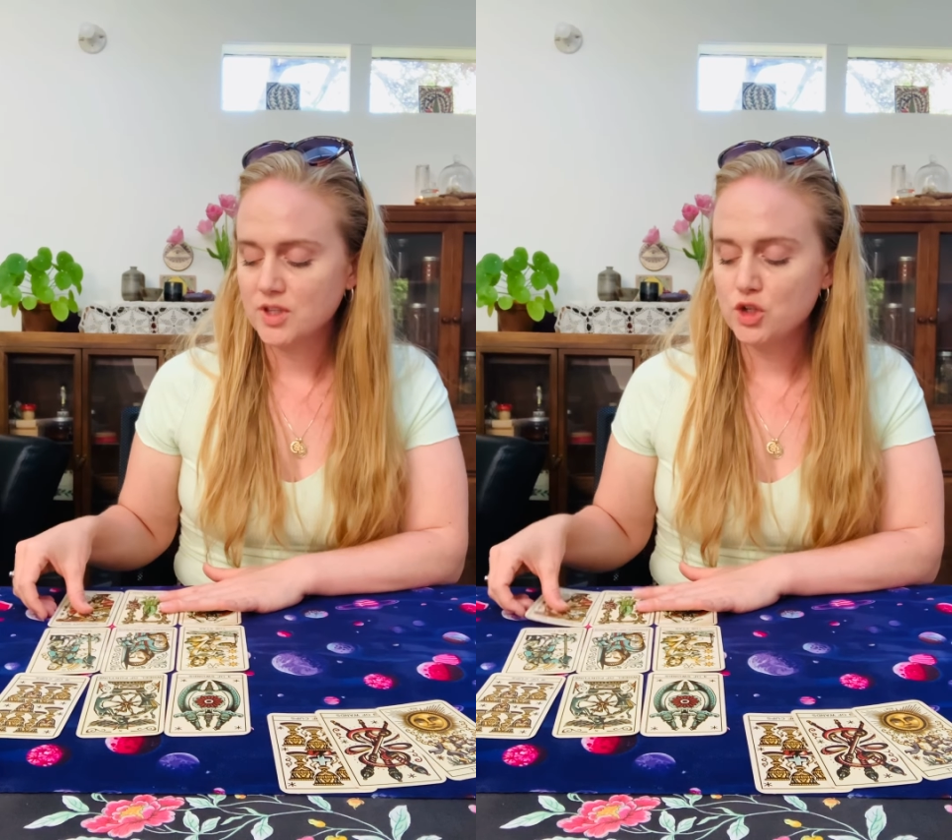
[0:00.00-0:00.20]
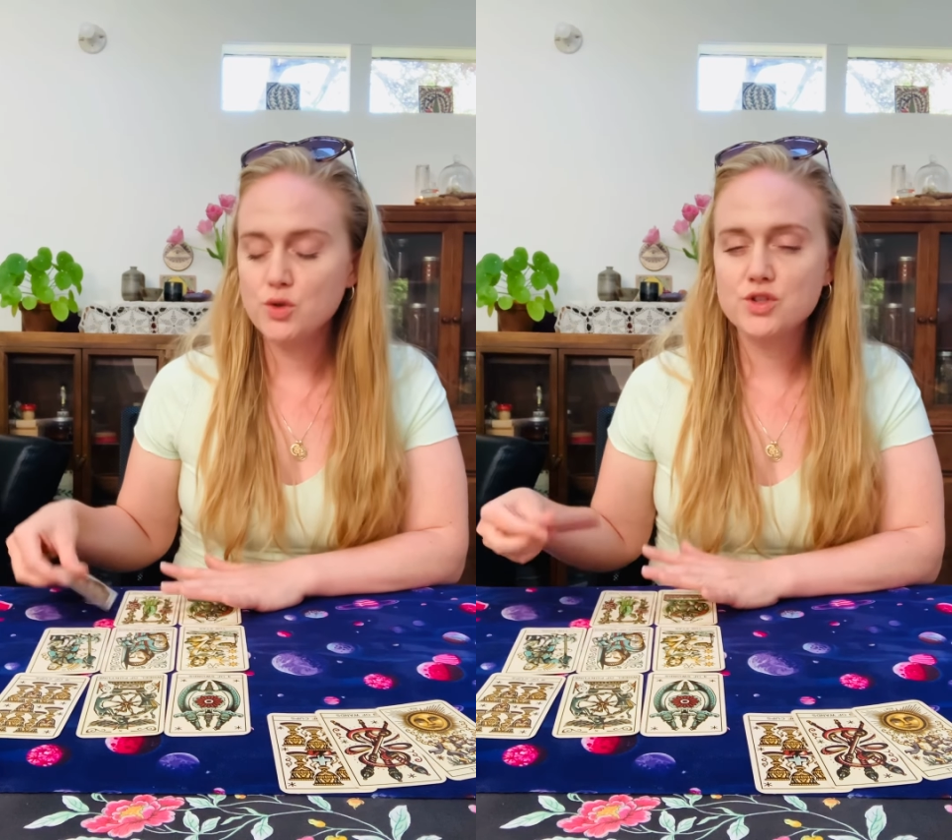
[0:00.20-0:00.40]

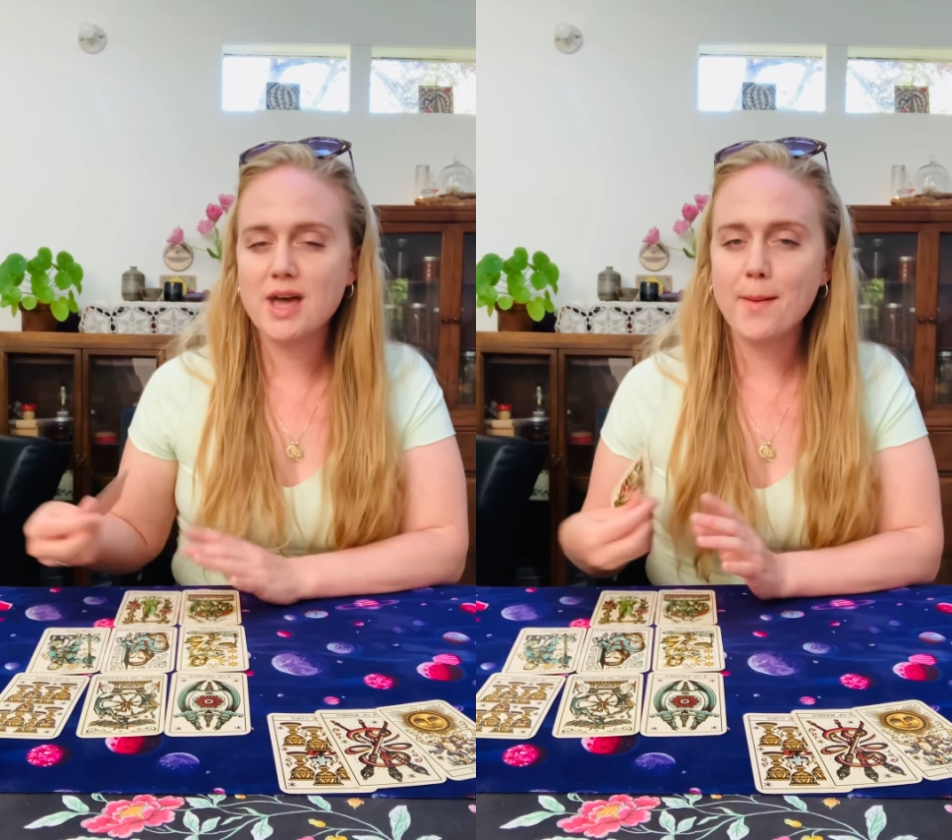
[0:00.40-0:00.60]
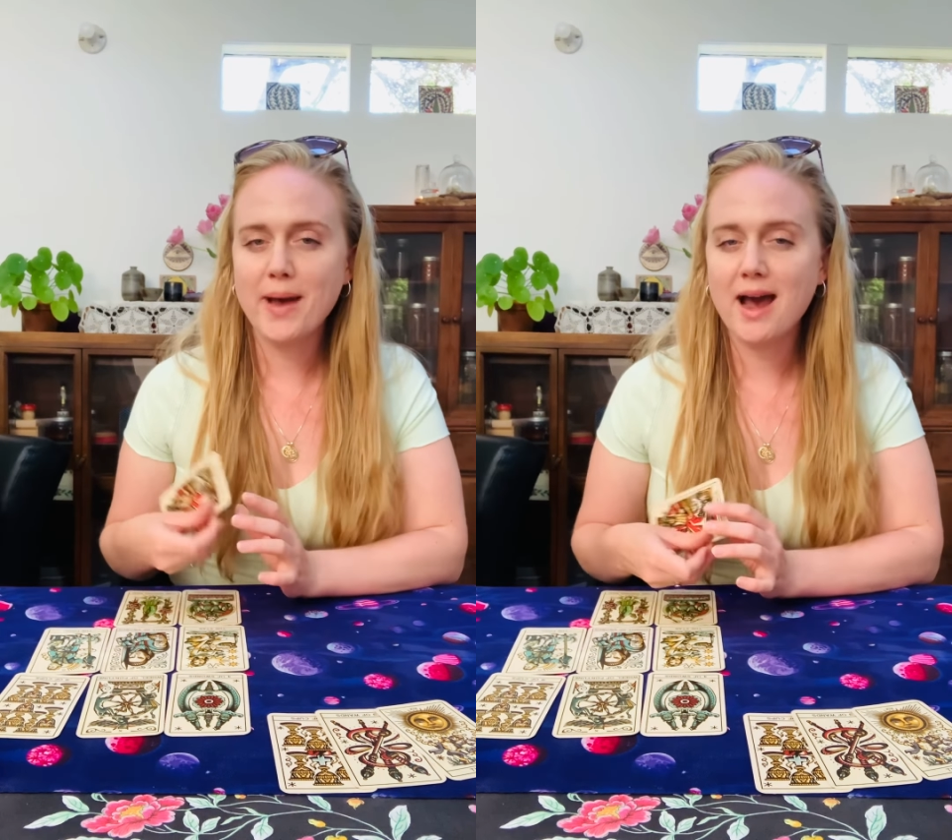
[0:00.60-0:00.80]
Use
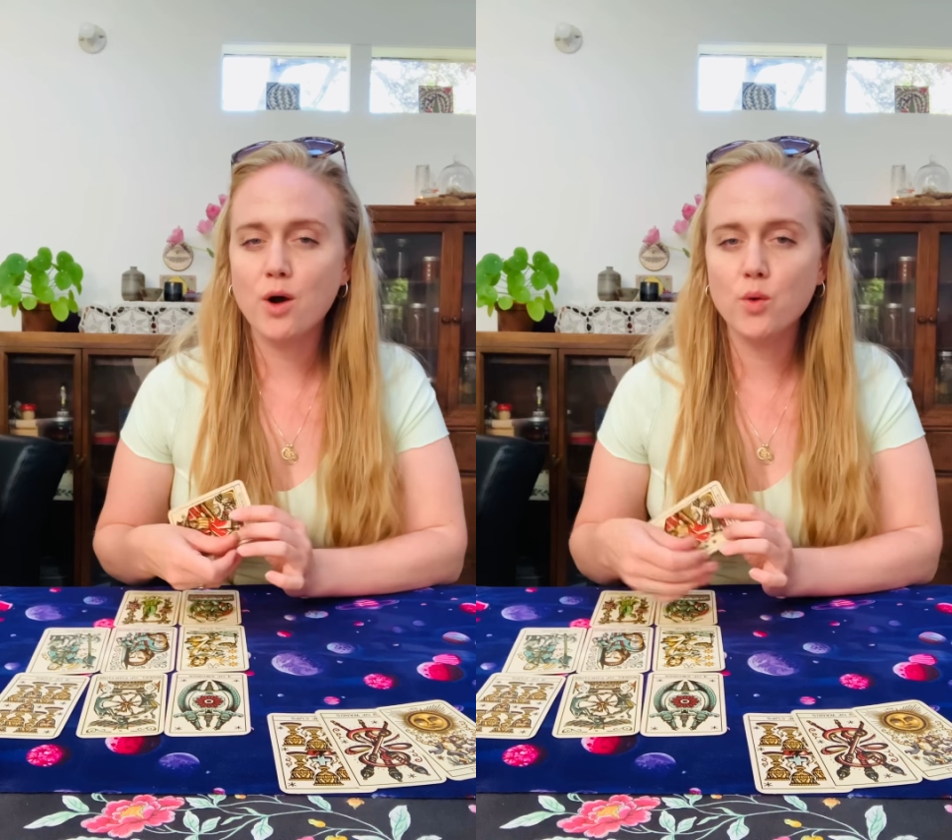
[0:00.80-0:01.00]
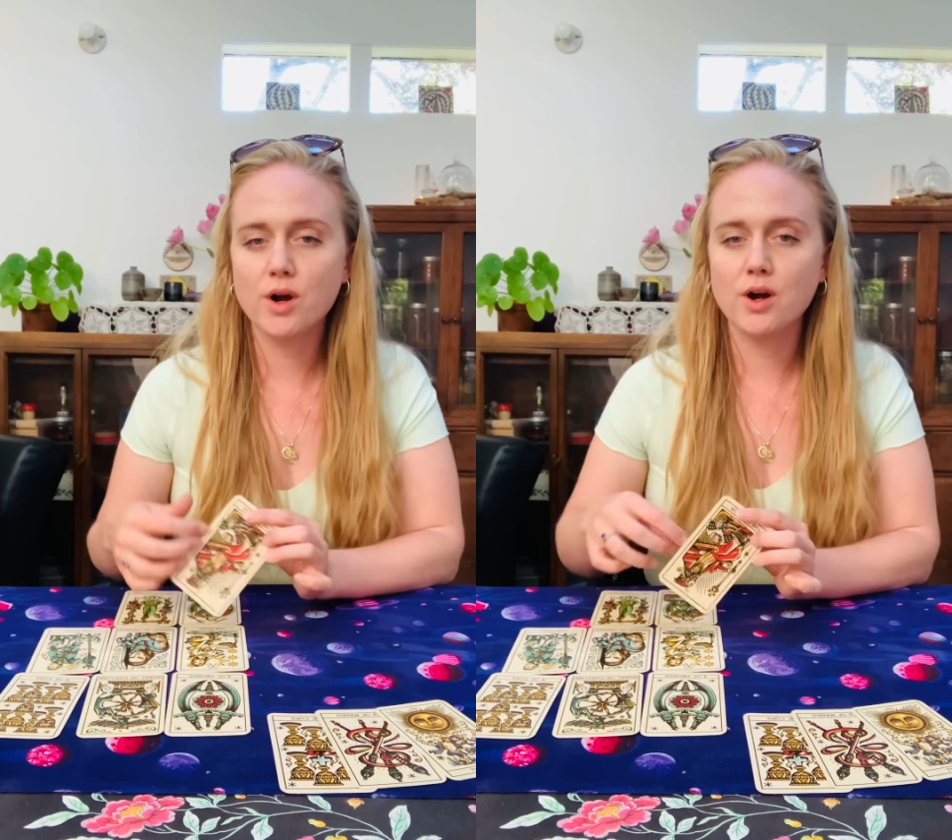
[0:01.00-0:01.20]
that
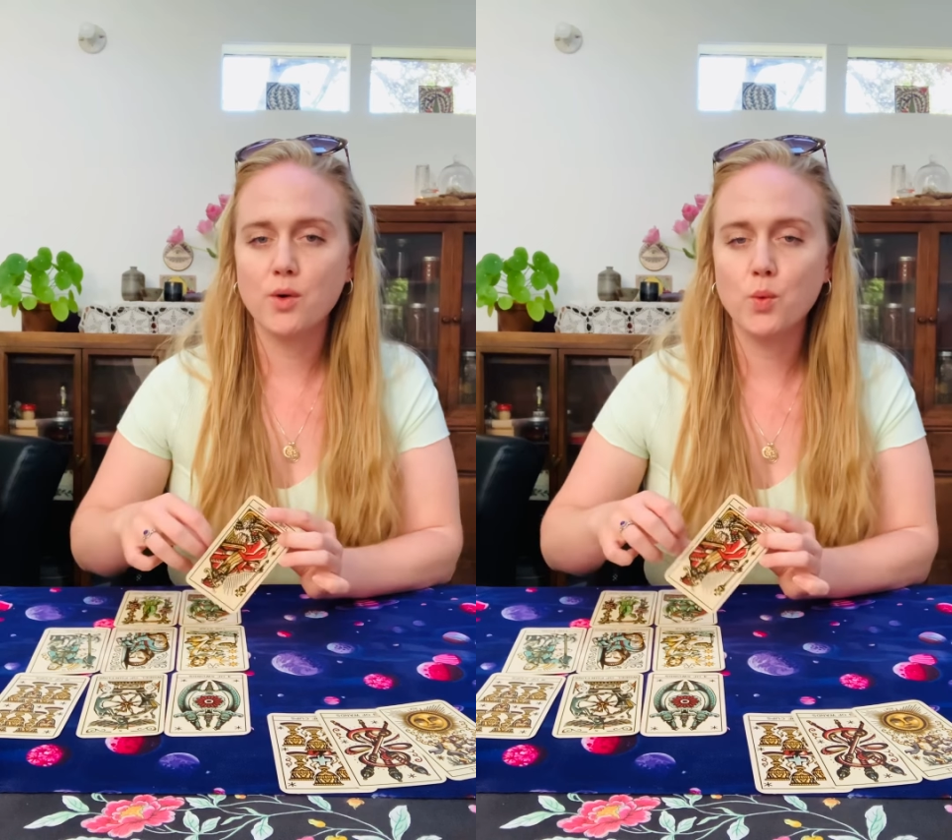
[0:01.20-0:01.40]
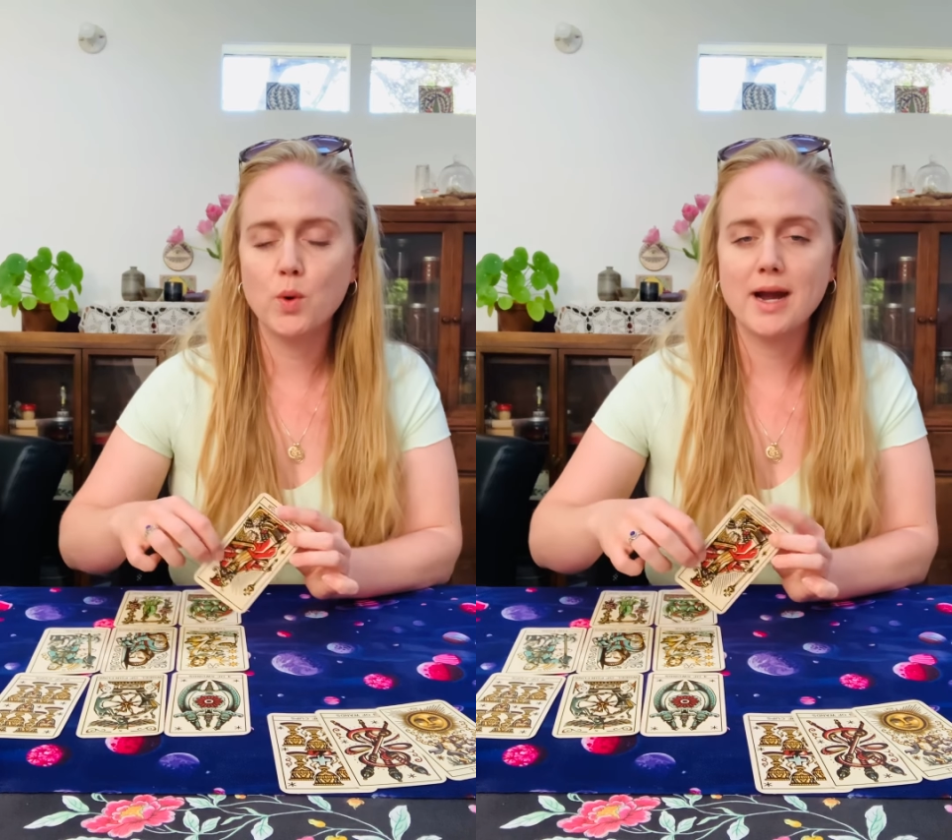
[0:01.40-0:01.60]
power
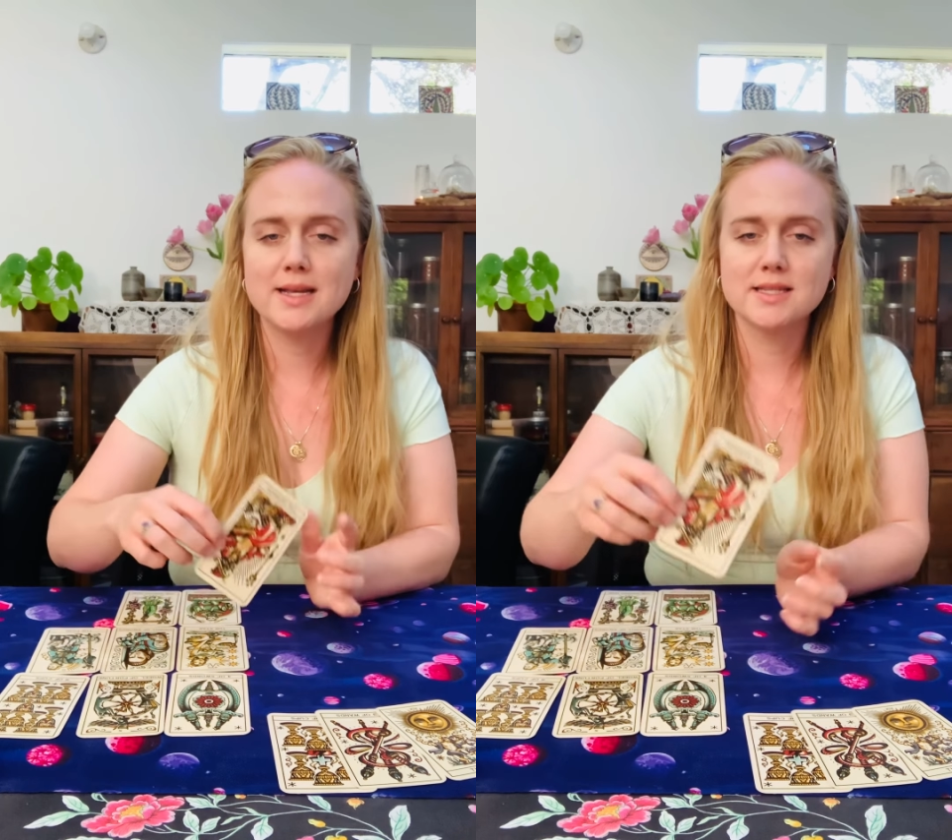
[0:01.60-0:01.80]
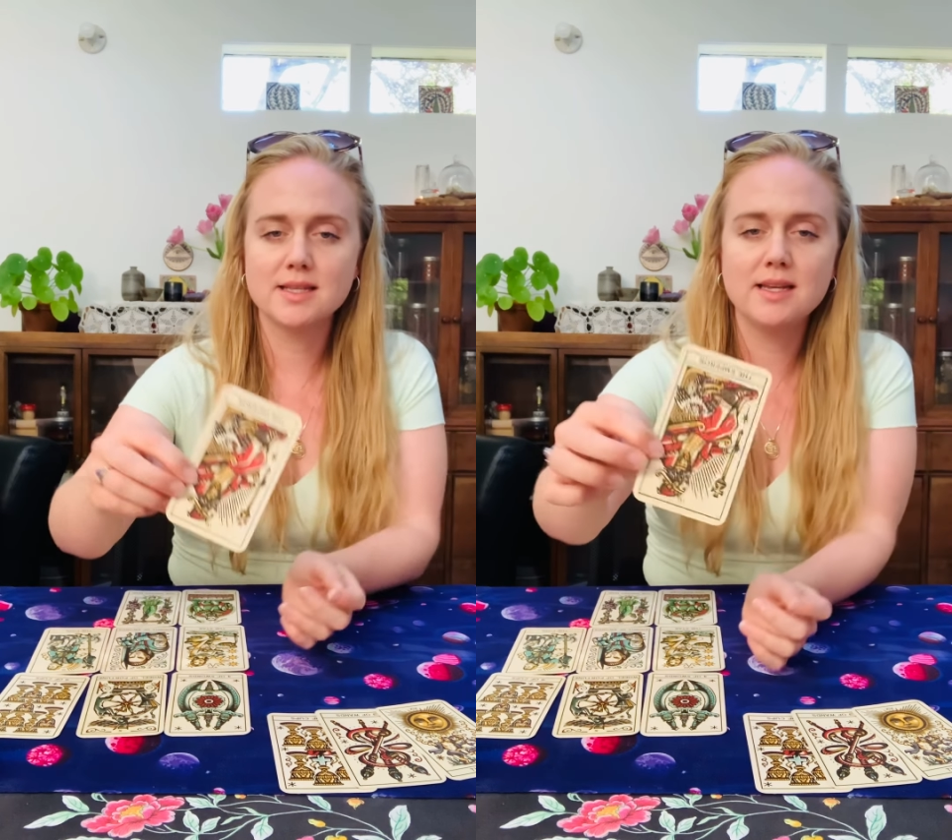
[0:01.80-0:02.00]

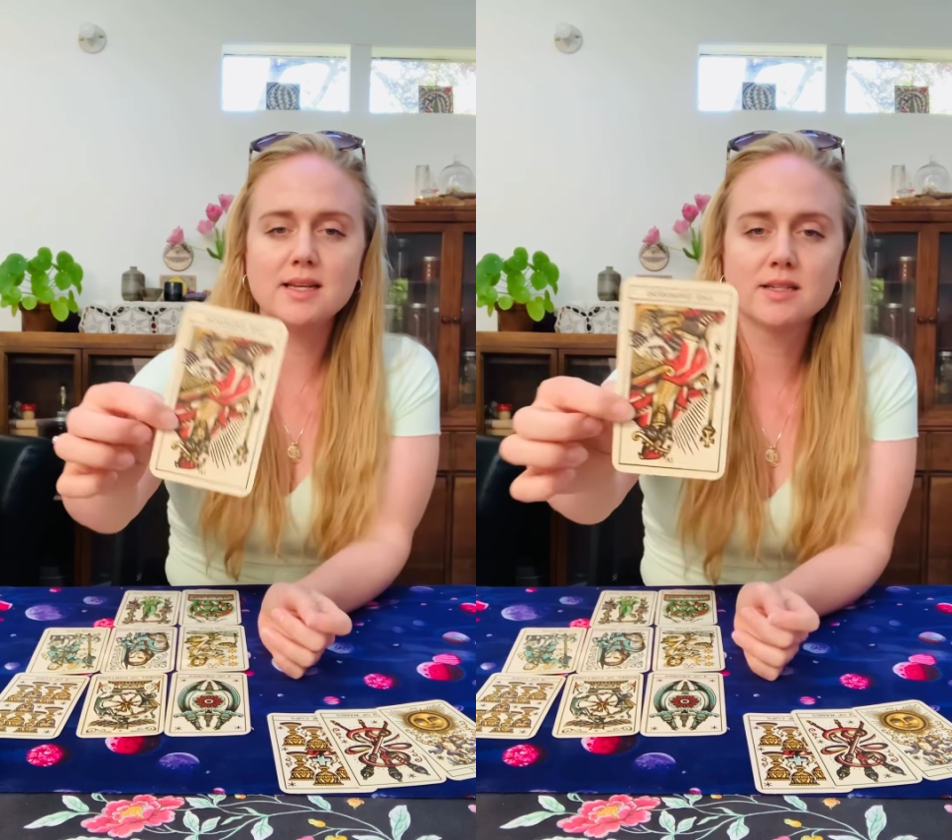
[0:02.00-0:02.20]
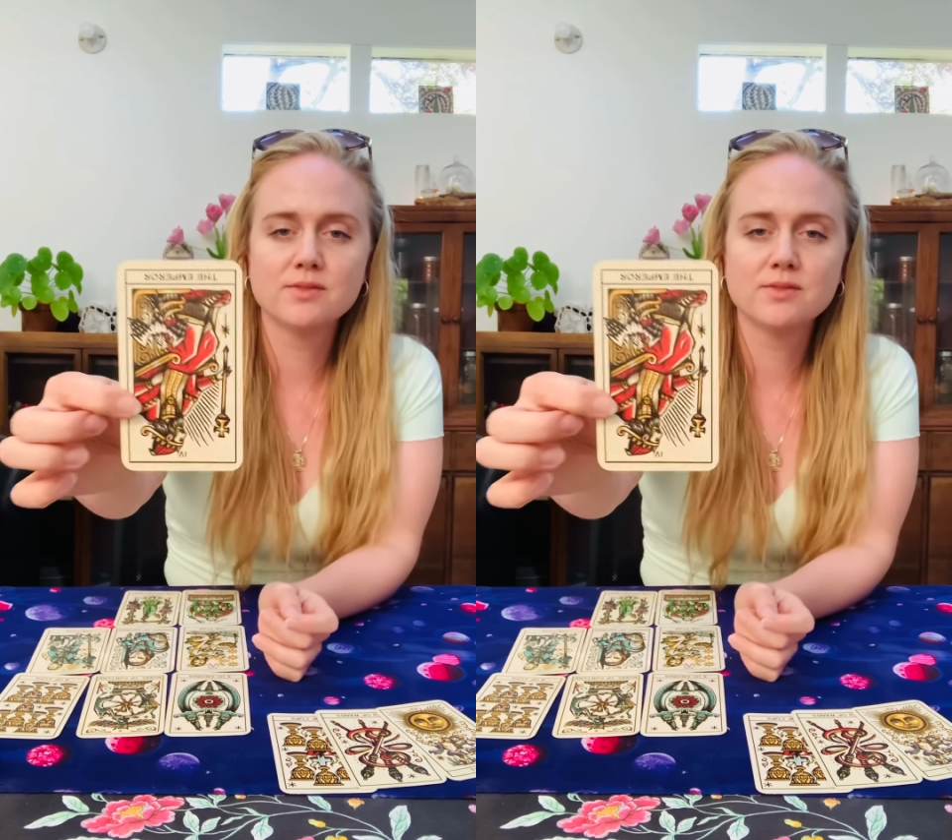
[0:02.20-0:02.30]
wisely.